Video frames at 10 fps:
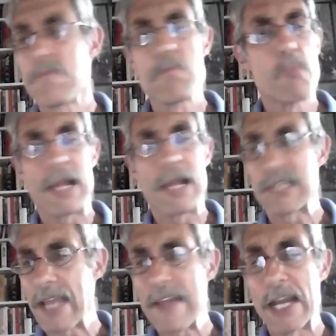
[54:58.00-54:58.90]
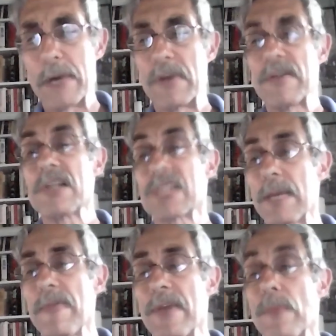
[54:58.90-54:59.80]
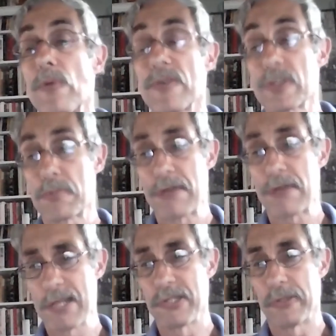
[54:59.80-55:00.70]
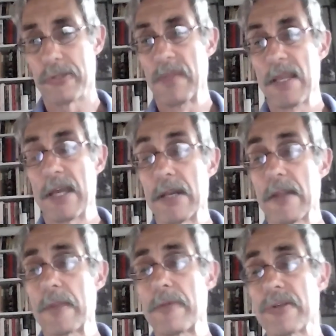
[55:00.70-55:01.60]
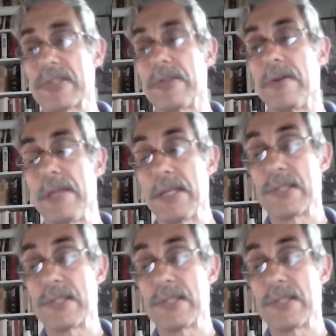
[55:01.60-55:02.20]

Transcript: when I say that, however, some of them will surprise you. And another person who needs a